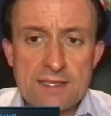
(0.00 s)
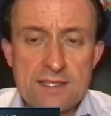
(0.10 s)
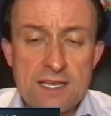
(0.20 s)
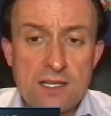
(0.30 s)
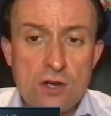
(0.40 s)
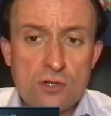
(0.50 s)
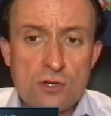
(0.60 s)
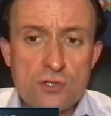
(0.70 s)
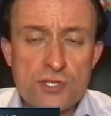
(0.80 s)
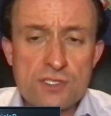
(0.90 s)
the
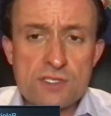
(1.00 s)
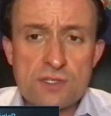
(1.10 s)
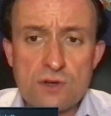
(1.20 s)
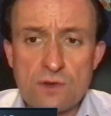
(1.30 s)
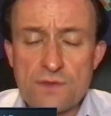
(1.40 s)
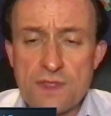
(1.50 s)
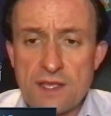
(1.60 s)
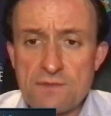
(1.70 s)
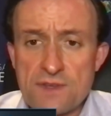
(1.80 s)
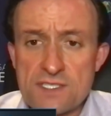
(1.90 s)
conclusions of the
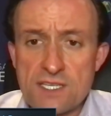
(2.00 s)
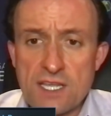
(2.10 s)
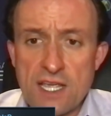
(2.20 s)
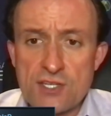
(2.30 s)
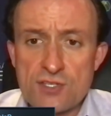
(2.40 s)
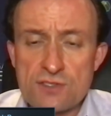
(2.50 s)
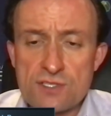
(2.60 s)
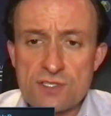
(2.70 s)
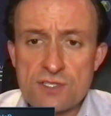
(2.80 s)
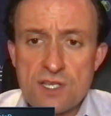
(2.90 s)

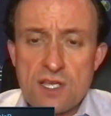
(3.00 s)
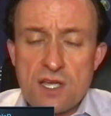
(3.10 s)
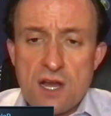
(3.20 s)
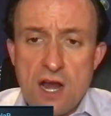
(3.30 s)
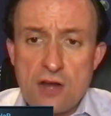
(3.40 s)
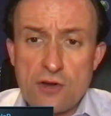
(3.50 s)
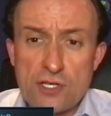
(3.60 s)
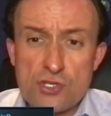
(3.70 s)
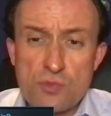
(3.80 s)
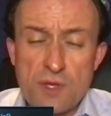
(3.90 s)
investigations are
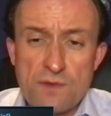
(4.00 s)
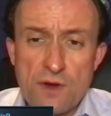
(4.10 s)
going to be very